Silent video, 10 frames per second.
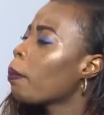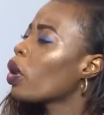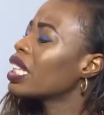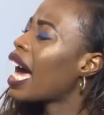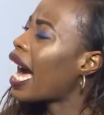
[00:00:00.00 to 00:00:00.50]

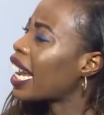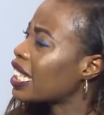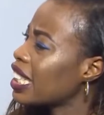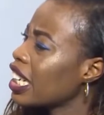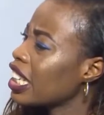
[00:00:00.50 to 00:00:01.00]
But the
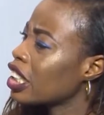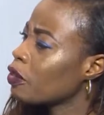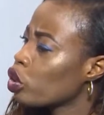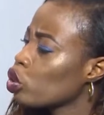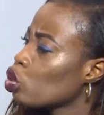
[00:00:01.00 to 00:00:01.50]
idea is
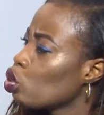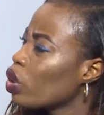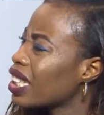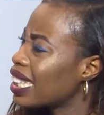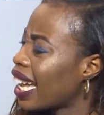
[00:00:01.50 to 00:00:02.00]
for you to
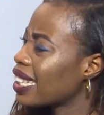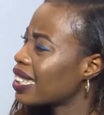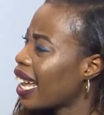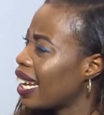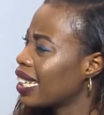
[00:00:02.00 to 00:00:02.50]
look nice,
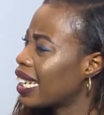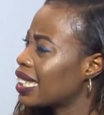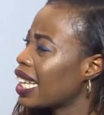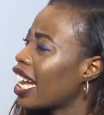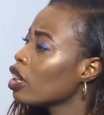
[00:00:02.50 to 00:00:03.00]

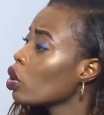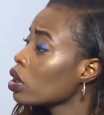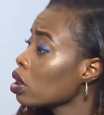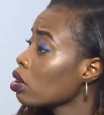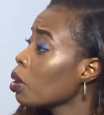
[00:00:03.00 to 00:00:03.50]
elegant, and
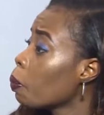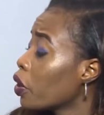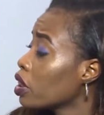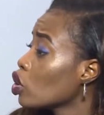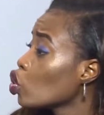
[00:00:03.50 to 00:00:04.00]
not steal the
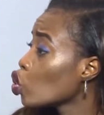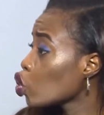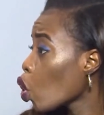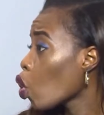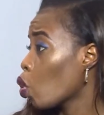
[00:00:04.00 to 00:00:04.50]
person's
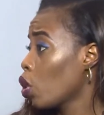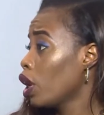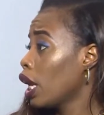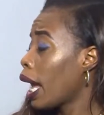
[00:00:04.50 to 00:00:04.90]
show.